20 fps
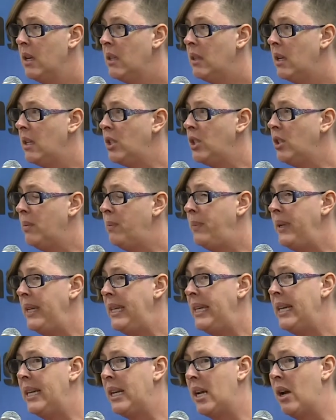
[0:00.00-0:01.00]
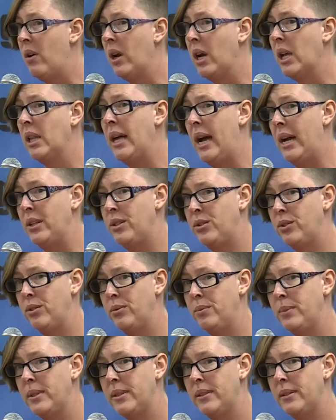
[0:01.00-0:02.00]
they should be in our
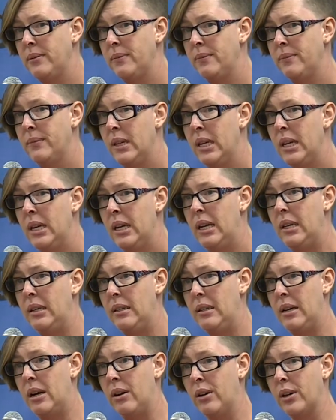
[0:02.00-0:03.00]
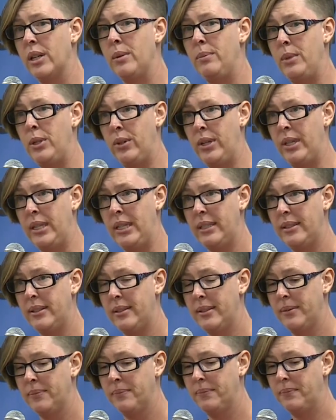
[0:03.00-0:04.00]
classrooms and in our communities.